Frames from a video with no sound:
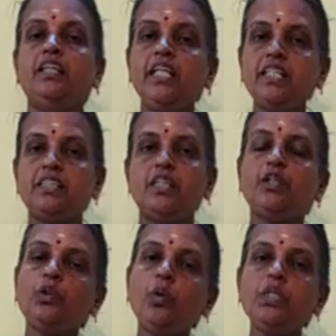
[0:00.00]
These
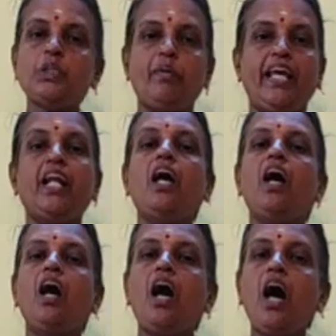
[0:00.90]
tools were
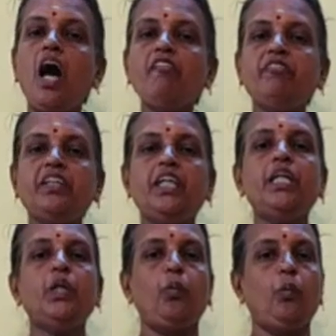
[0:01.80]

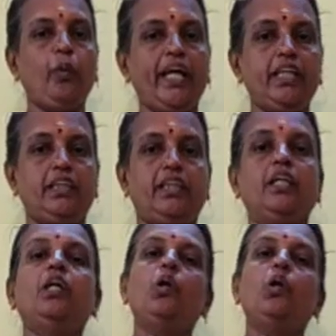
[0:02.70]
hafted with